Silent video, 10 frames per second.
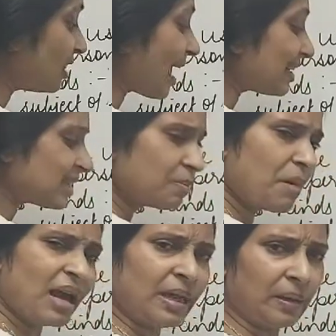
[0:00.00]
that's
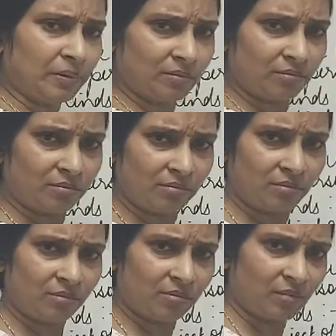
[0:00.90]
mine.
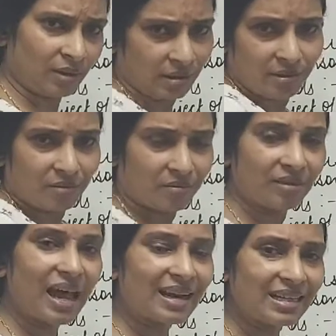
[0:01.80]

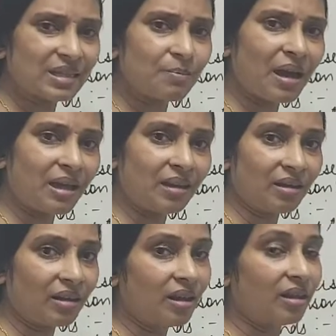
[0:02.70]
That's
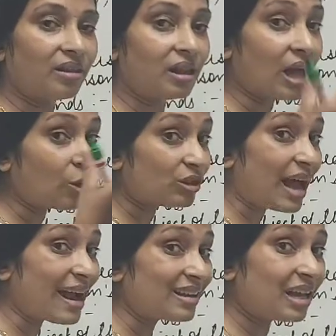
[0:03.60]
mine. Now
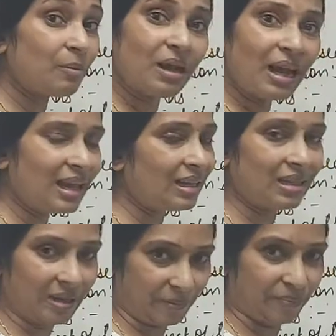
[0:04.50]
that can be
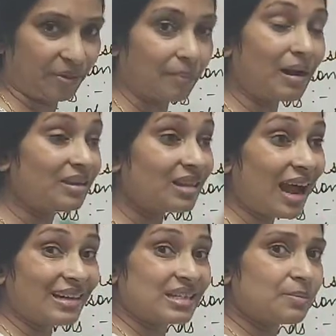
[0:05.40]
anything, but
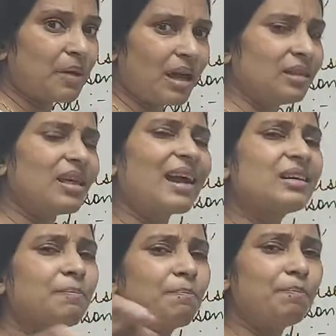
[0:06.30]
that's mine.
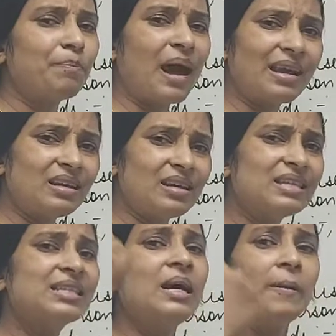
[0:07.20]
That pen is
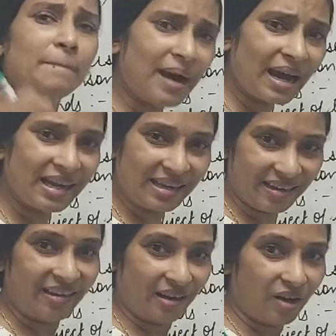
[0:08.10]
mine.
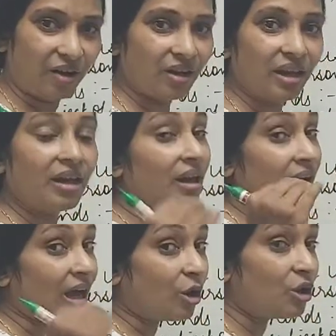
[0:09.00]
Okay.
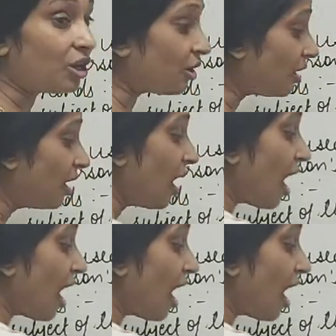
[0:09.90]
Now here